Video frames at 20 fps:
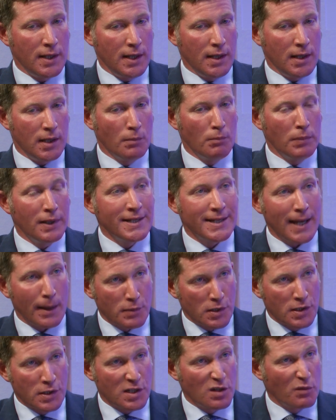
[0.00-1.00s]
the complete
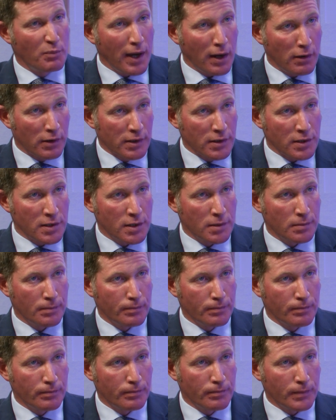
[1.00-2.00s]
absence of parents
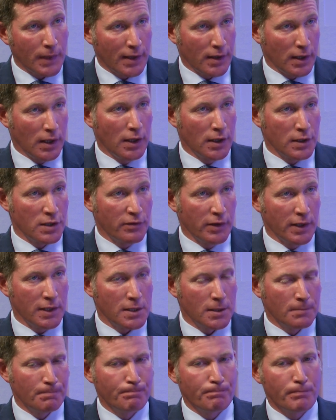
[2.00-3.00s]
at the heart of
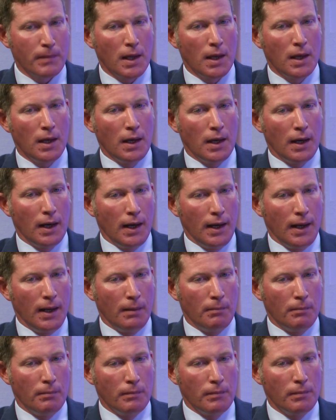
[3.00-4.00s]
it.
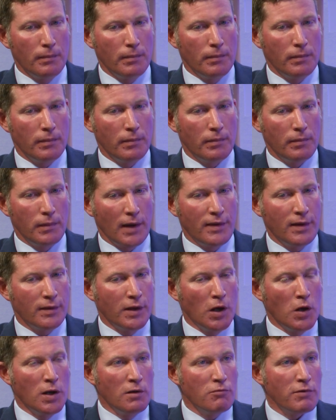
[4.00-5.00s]
I
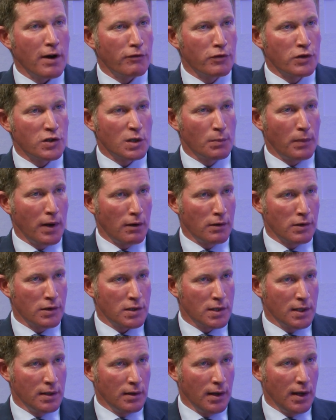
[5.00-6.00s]
think the only reference to
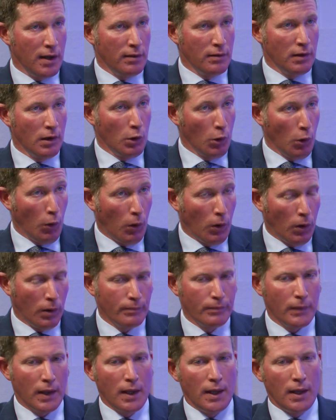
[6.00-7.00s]
parents in the law,
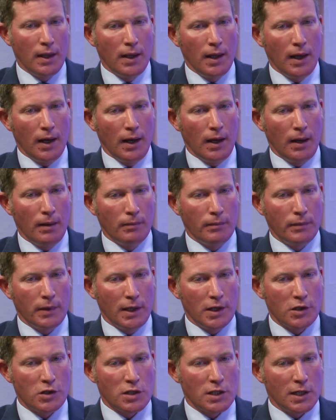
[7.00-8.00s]

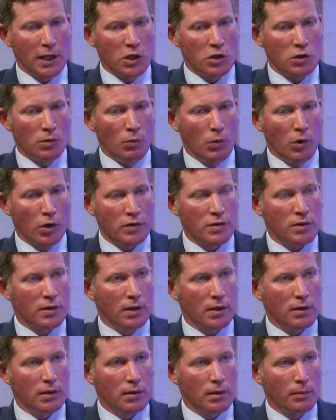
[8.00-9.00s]
the legislation, was
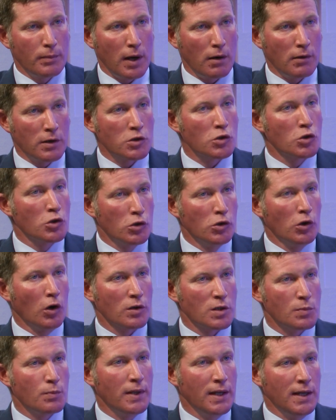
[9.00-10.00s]
that the parent could
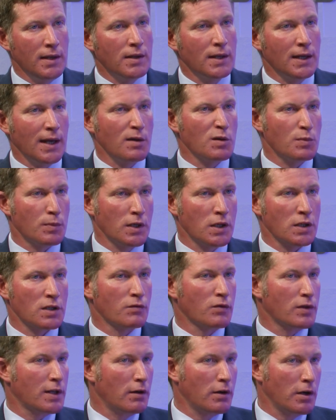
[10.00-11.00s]
not be the named
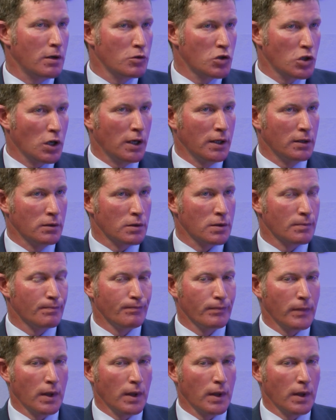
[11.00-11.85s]
person for their own child.